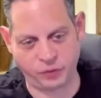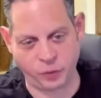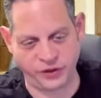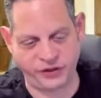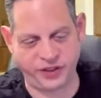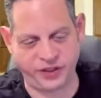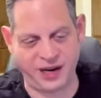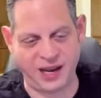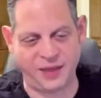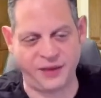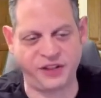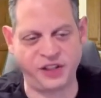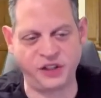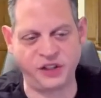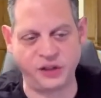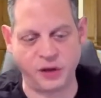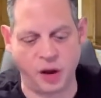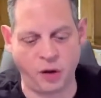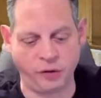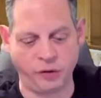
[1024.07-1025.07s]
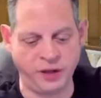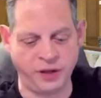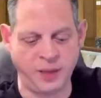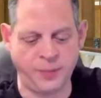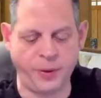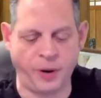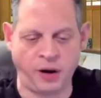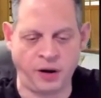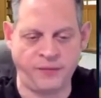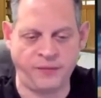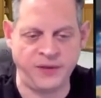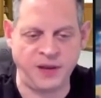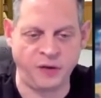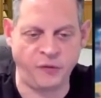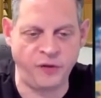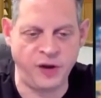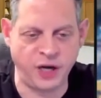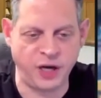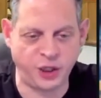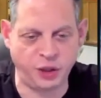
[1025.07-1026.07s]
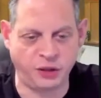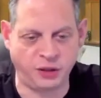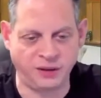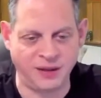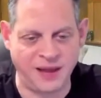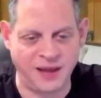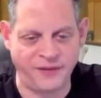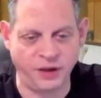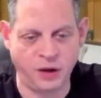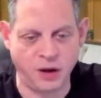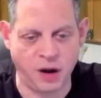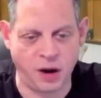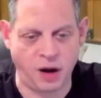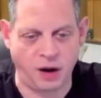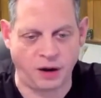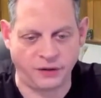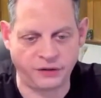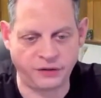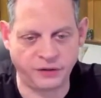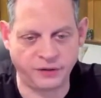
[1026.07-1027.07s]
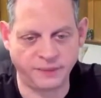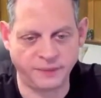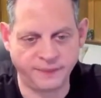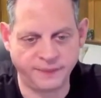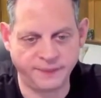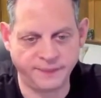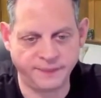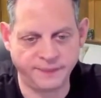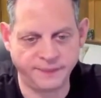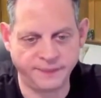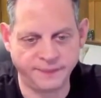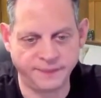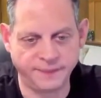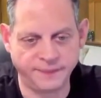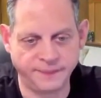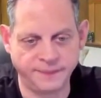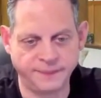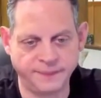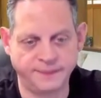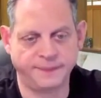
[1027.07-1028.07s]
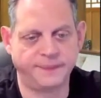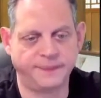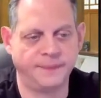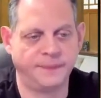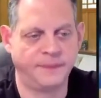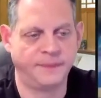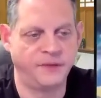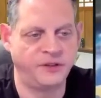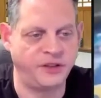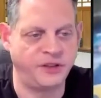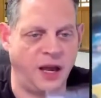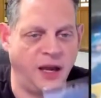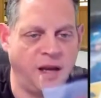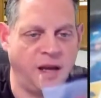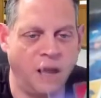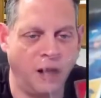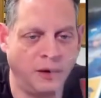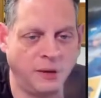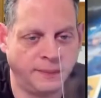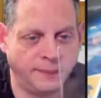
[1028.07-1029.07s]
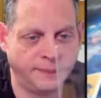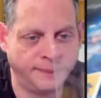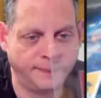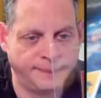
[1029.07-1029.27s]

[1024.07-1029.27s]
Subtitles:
Once again, this is only part of the initial 11 cards. Cy Young.